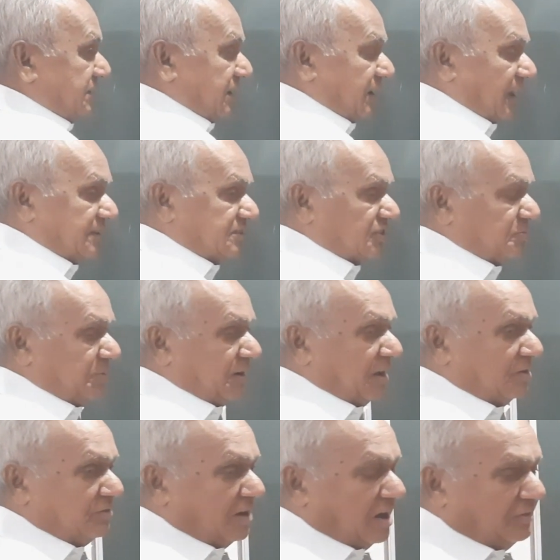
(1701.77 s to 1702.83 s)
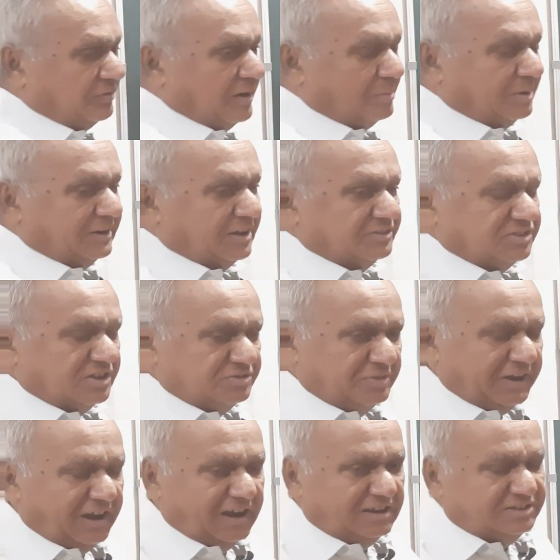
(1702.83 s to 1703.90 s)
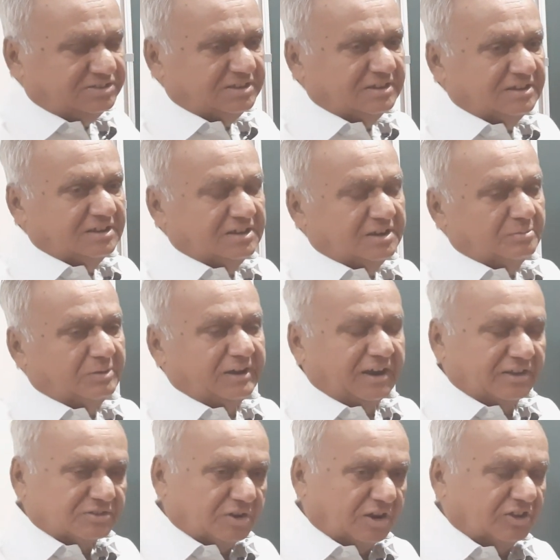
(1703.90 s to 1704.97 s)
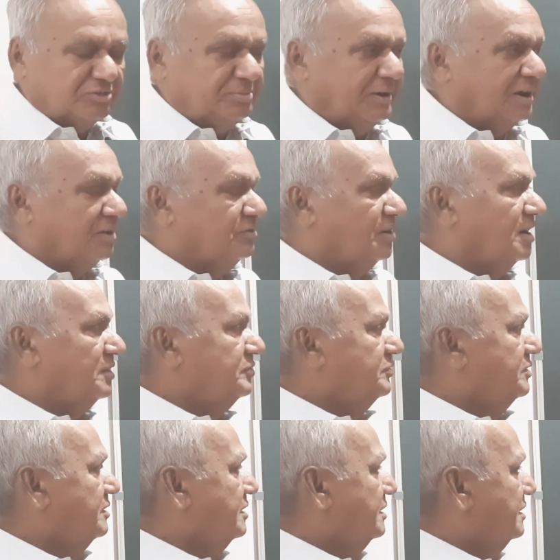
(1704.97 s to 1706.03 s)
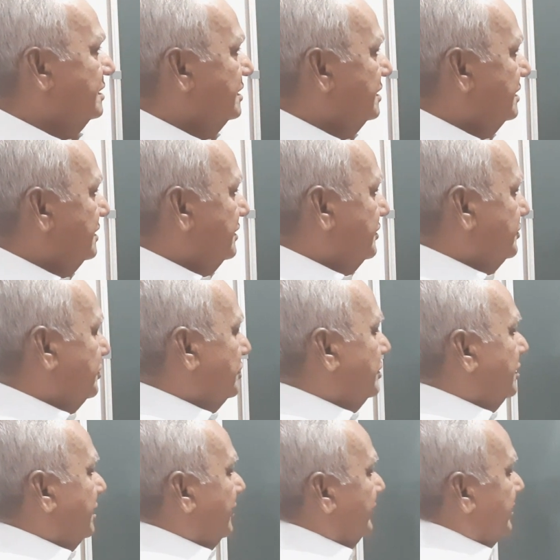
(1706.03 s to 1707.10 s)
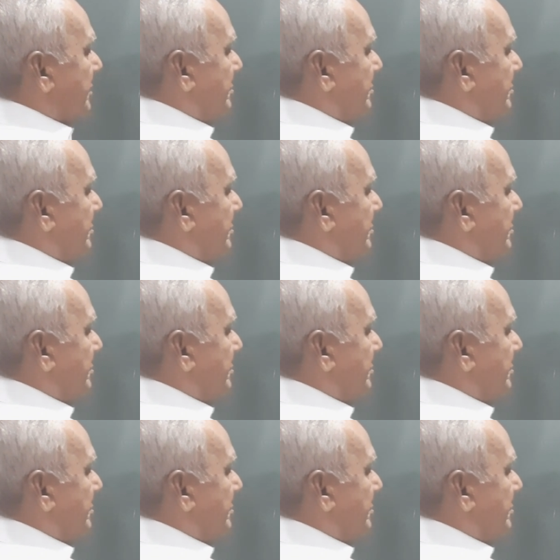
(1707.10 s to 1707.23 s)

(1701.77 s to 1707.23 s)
has a spin of half. Abundance is very less, but it has got a spin of half. So the